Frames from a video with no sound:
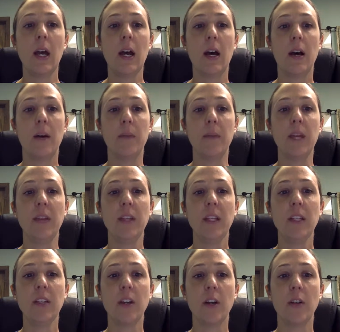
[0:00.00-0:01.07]
And
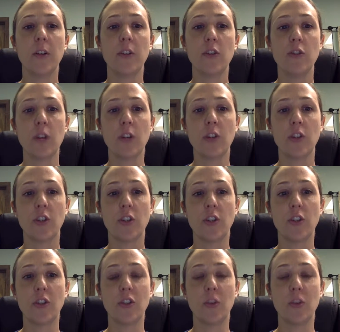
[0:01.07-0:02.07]
these are the structure,